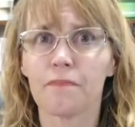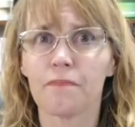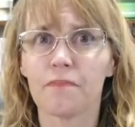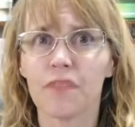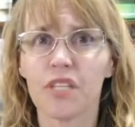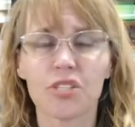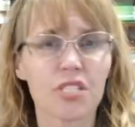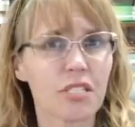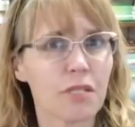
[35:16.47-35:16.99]

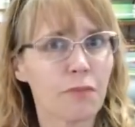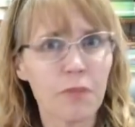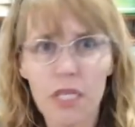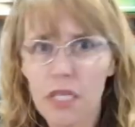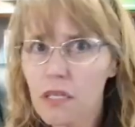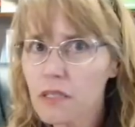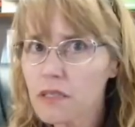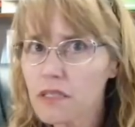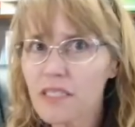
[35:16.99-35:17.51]
there's some
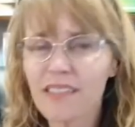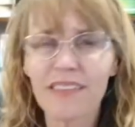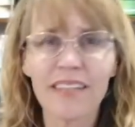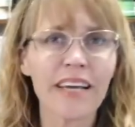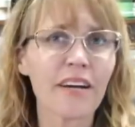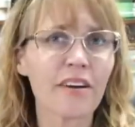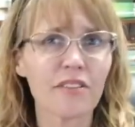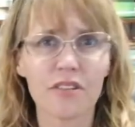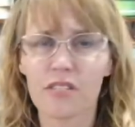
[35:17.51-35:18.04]
guilt in
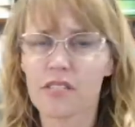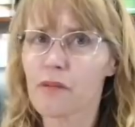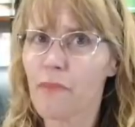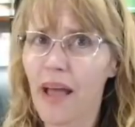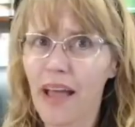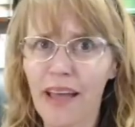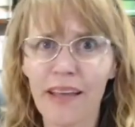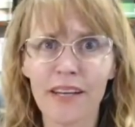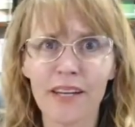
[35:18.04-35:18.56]
there, there's some
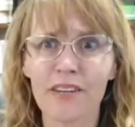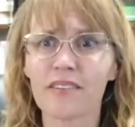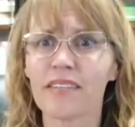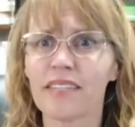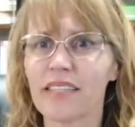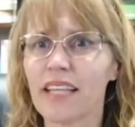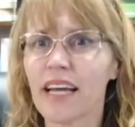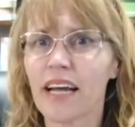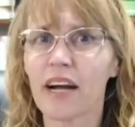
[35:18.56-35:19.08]
anger
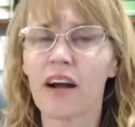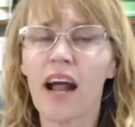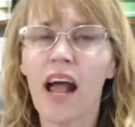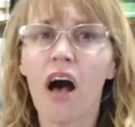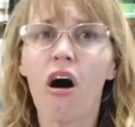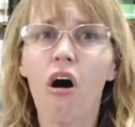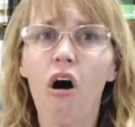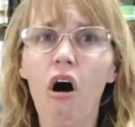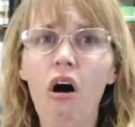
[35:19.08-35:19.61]
in there.
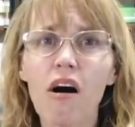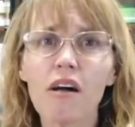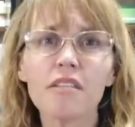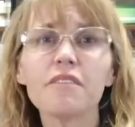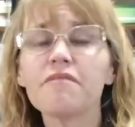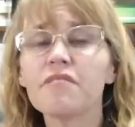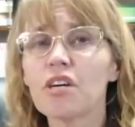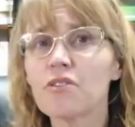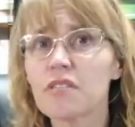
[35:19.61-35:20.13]
All
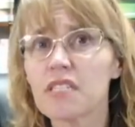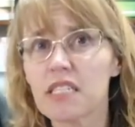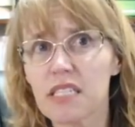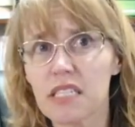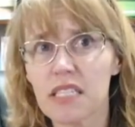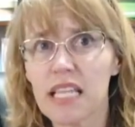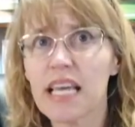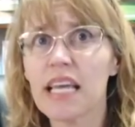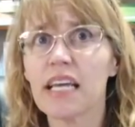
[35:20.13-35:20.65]
of those
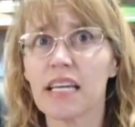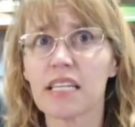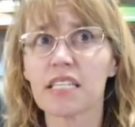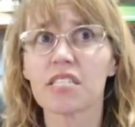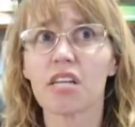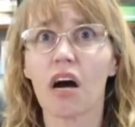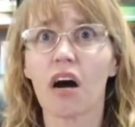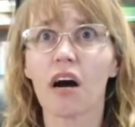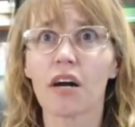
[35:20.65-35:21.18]

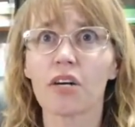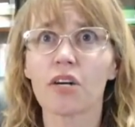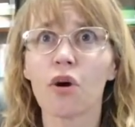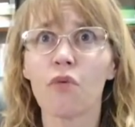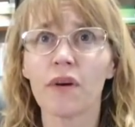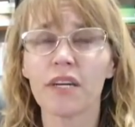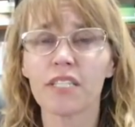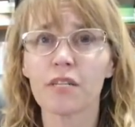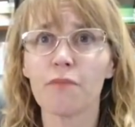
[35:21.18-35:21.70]
things are
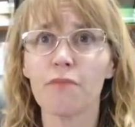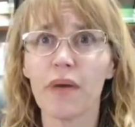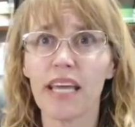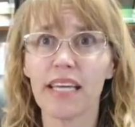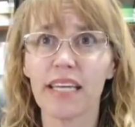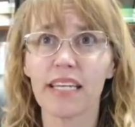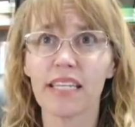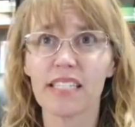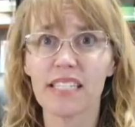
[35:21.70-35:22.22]
going to
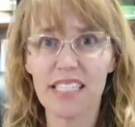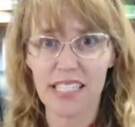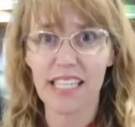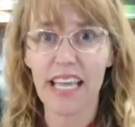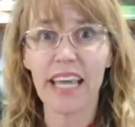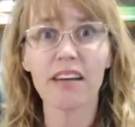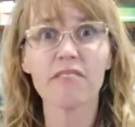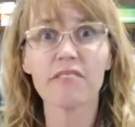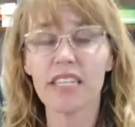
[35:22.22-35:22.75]
make it
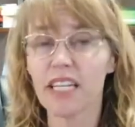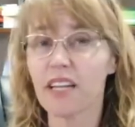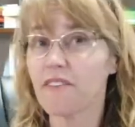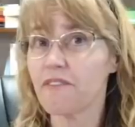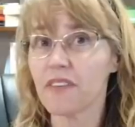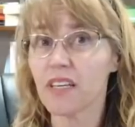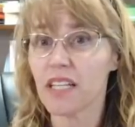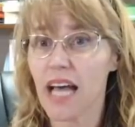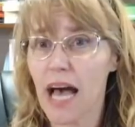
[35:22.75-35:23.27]
scary to
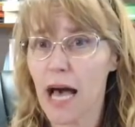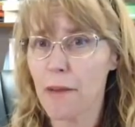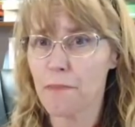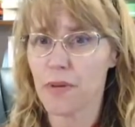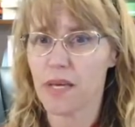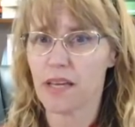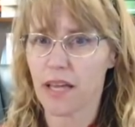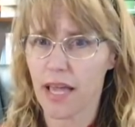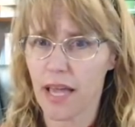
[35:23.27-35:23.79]
feel
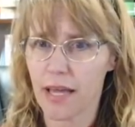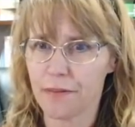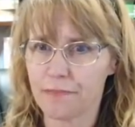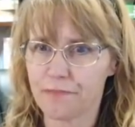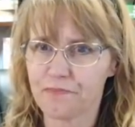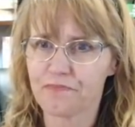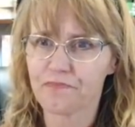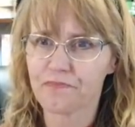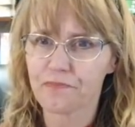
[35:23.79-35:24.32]
happy again.
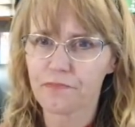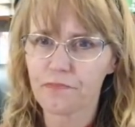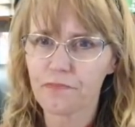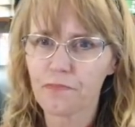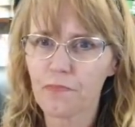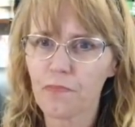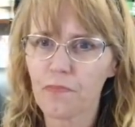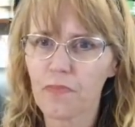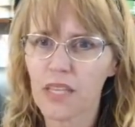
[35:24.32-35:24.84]

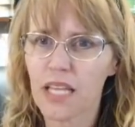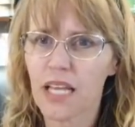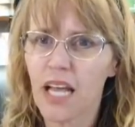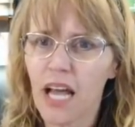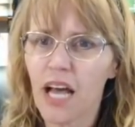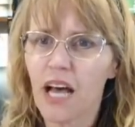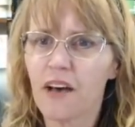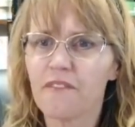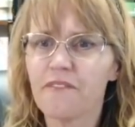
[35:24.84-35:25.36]

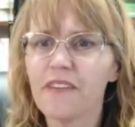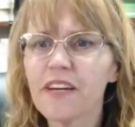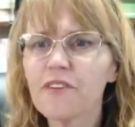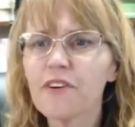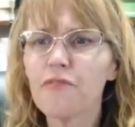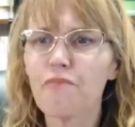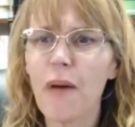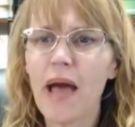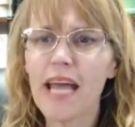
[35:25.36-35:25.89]
Fear
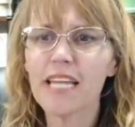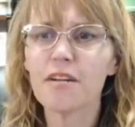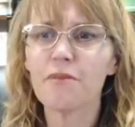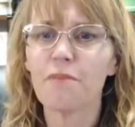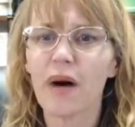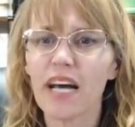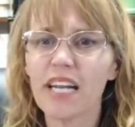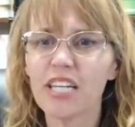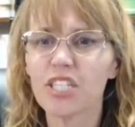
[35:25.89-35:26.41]
of pain and
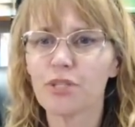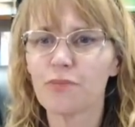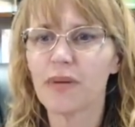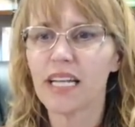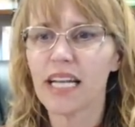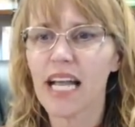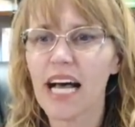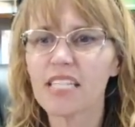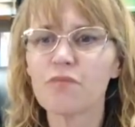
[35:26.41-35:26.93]

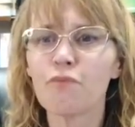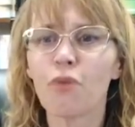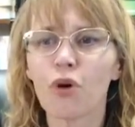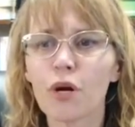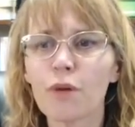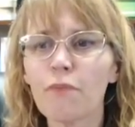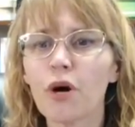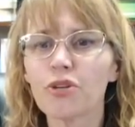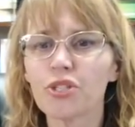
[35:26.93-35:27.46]
punishment has more
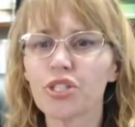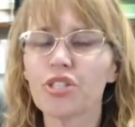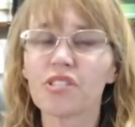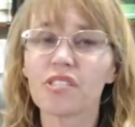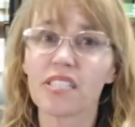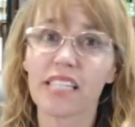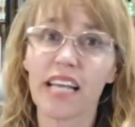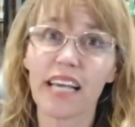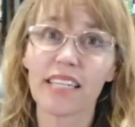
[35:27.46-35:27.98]
emotional
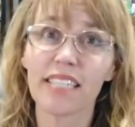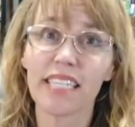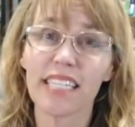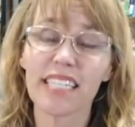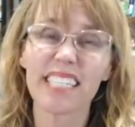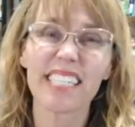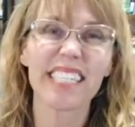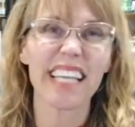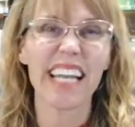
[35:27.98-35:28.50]

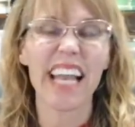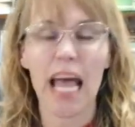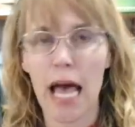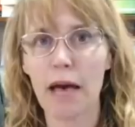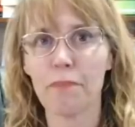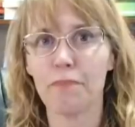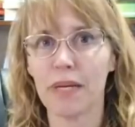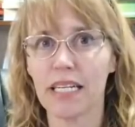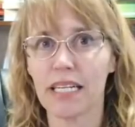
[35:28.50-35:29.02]
salience than
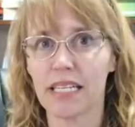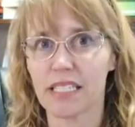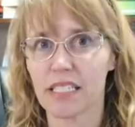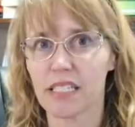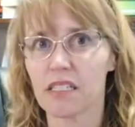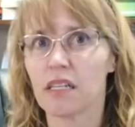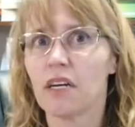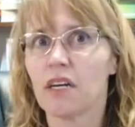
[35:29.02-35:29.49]
happiness.